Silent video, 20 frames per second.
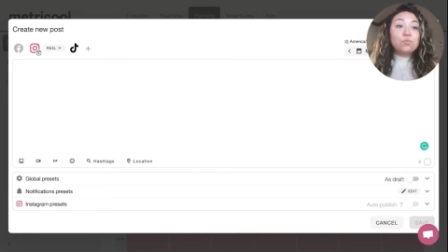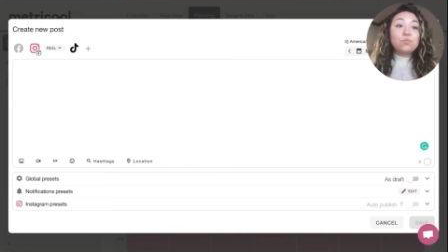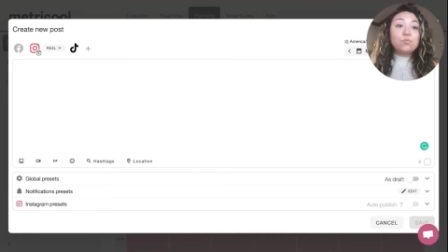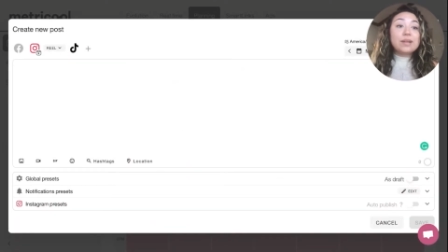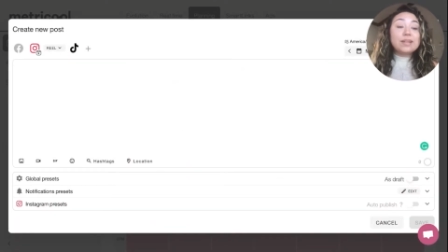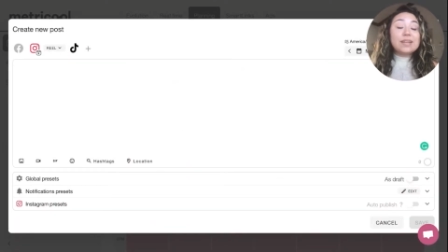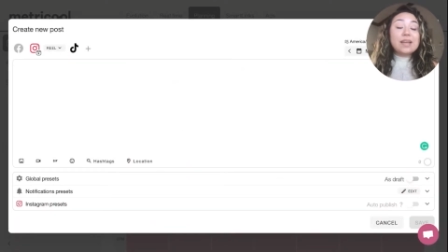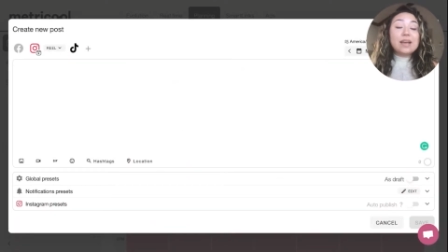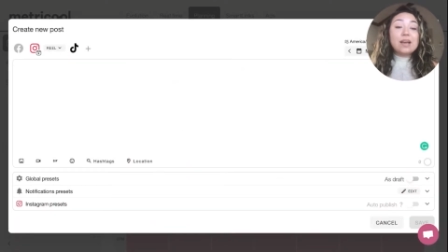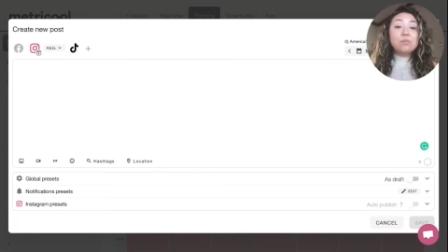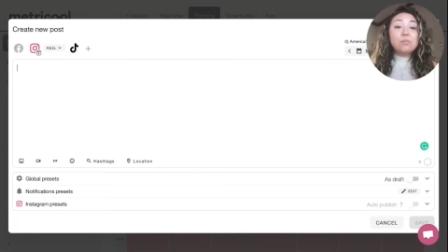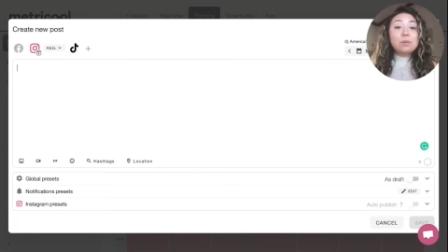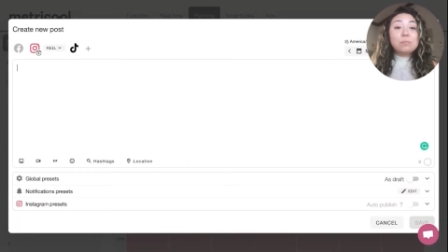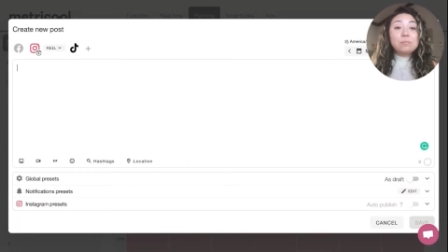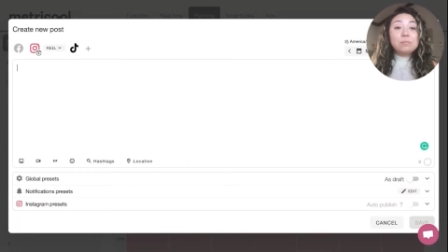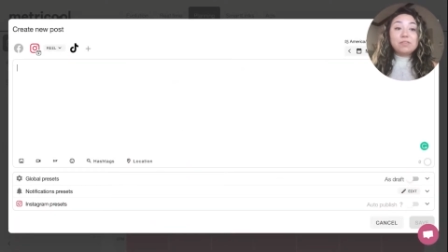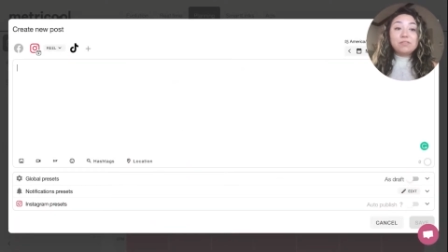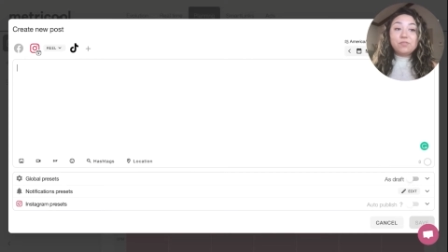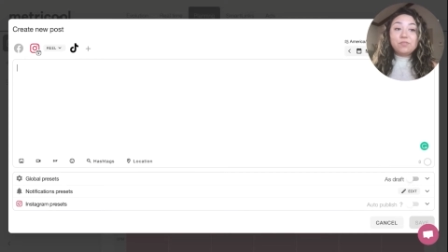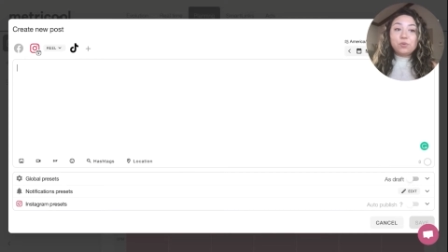Right now, my
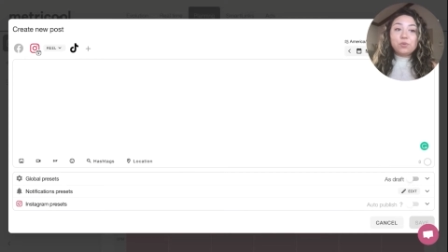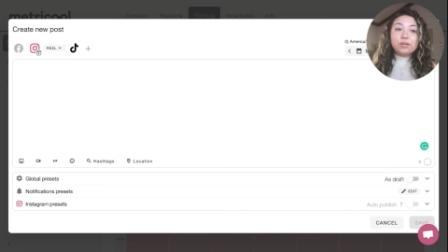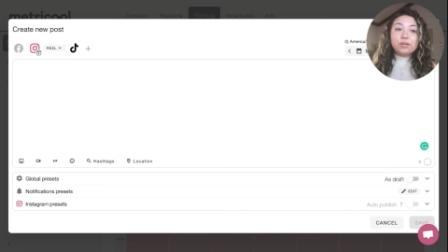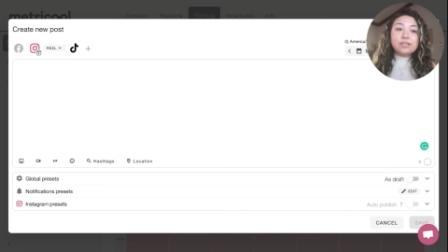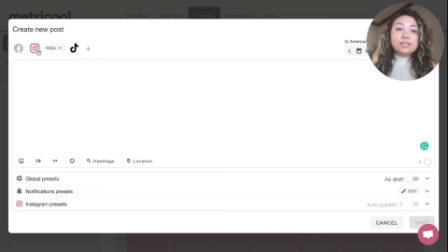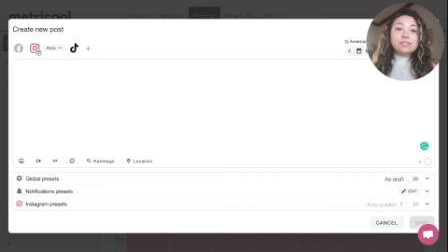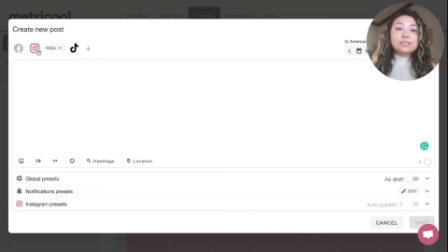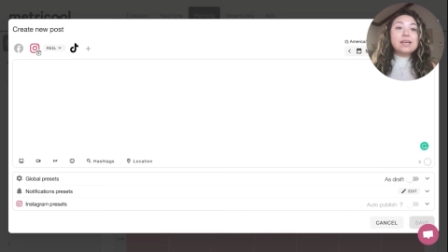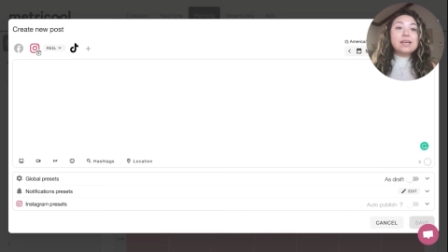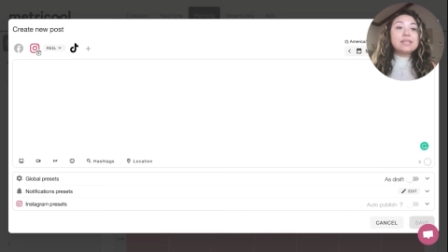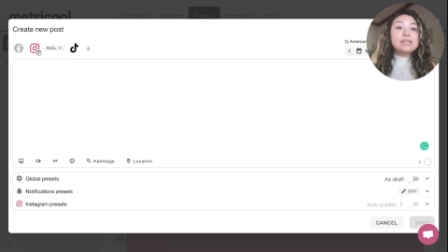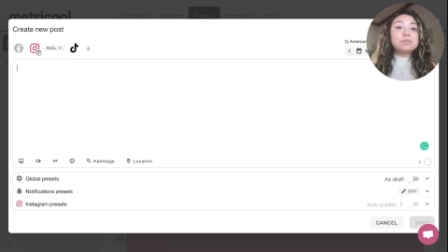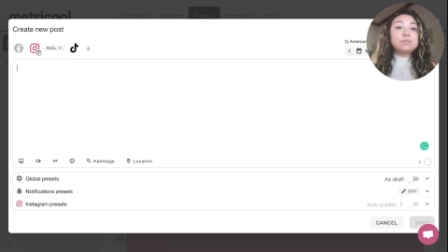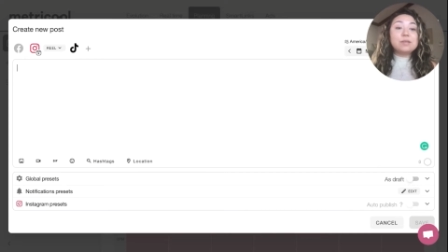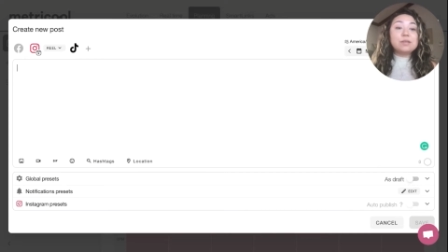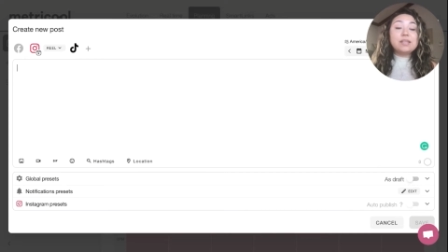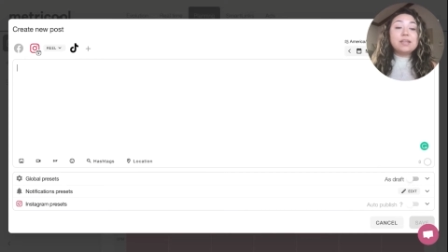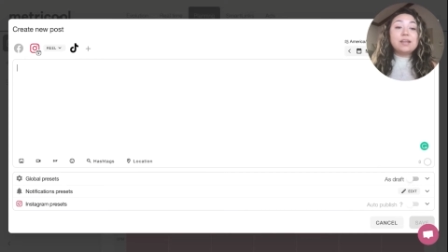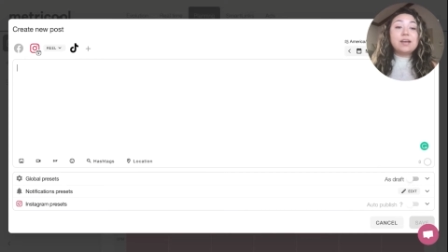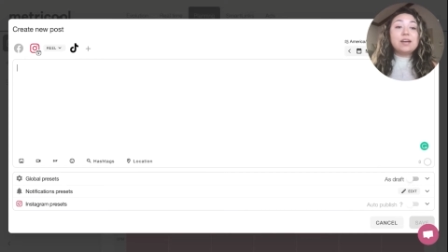main focus has
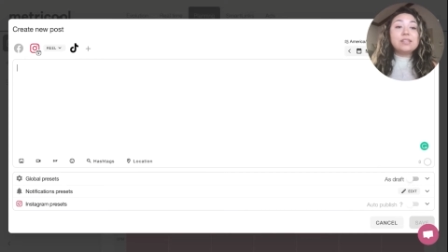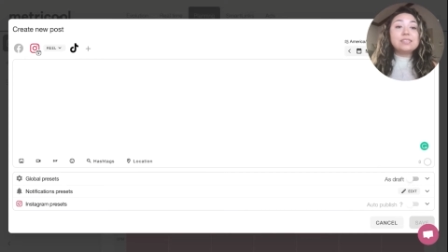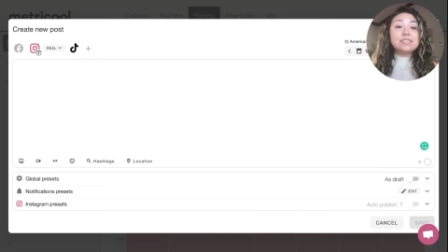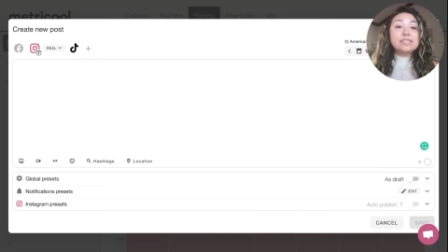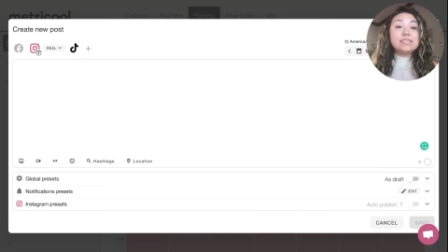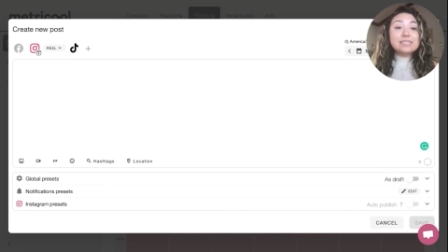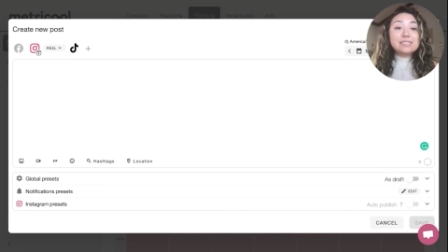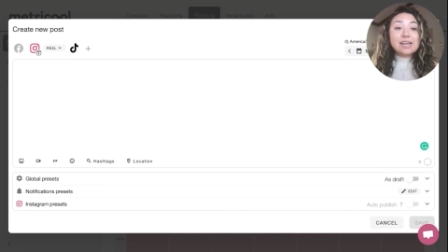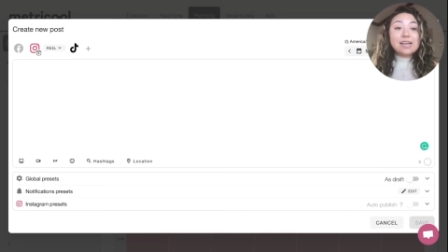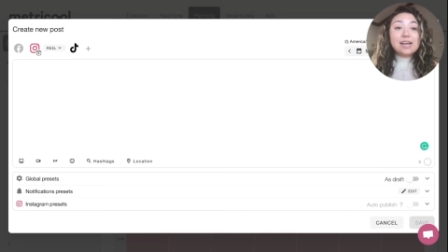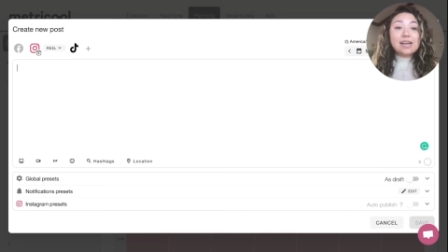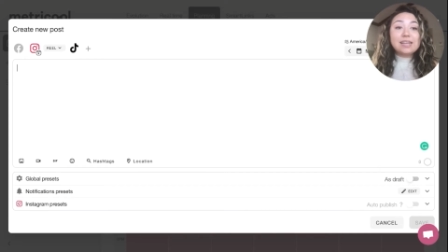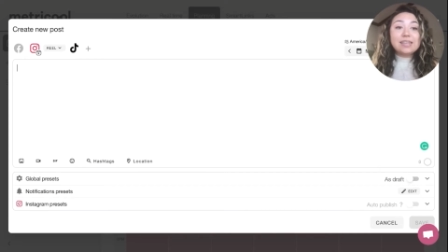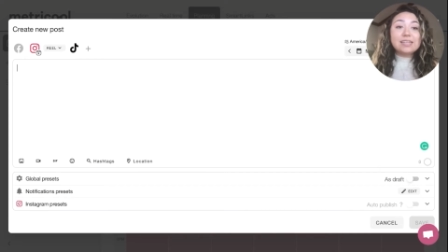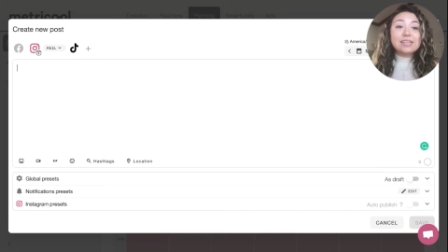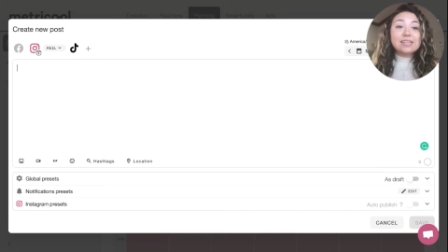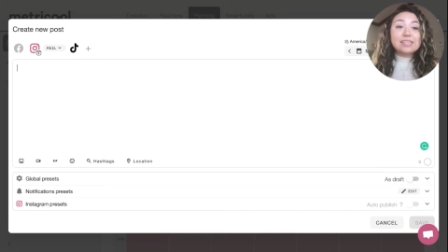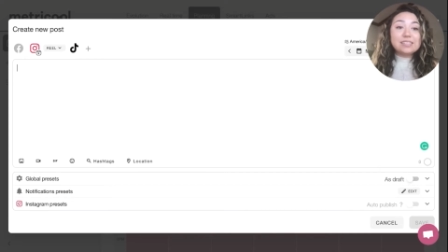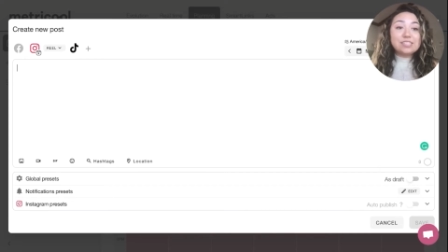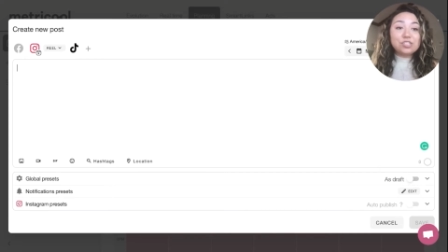been on
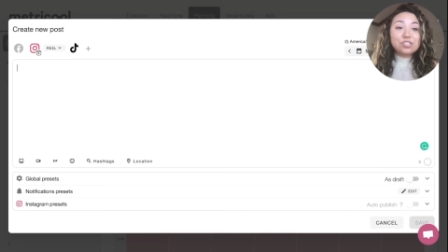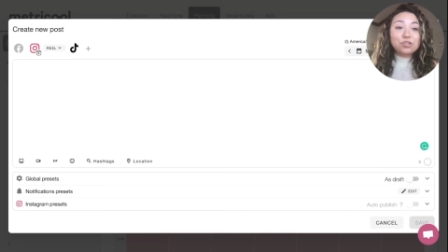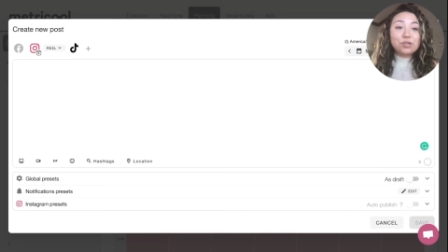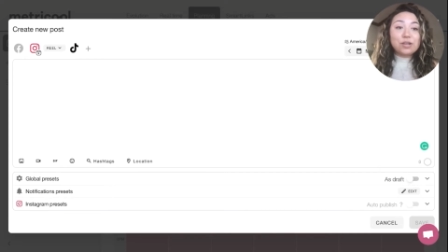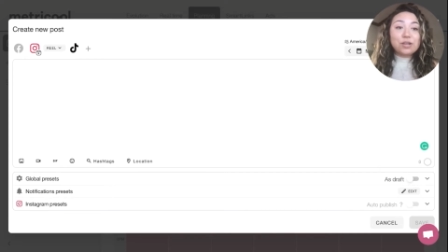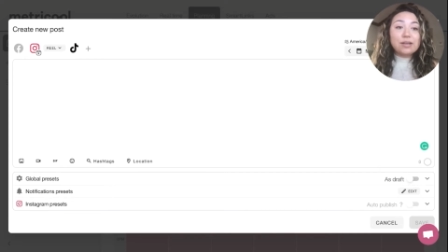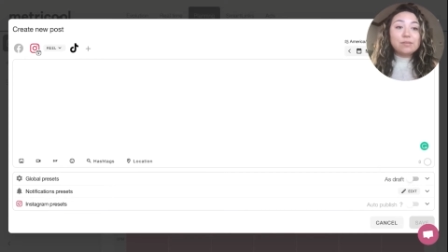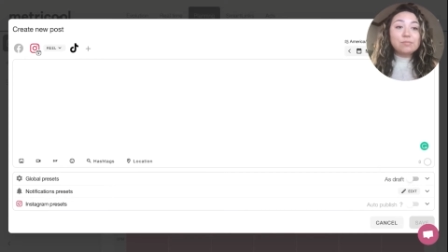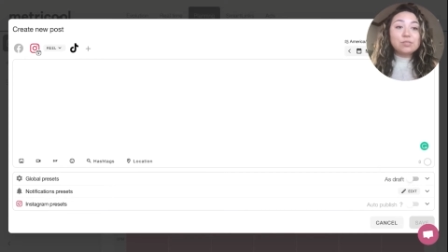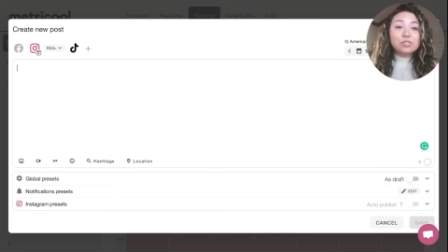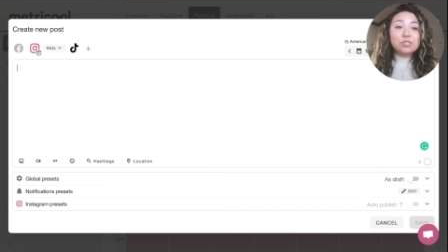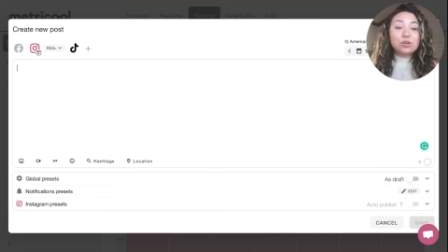TikTok and Instagram,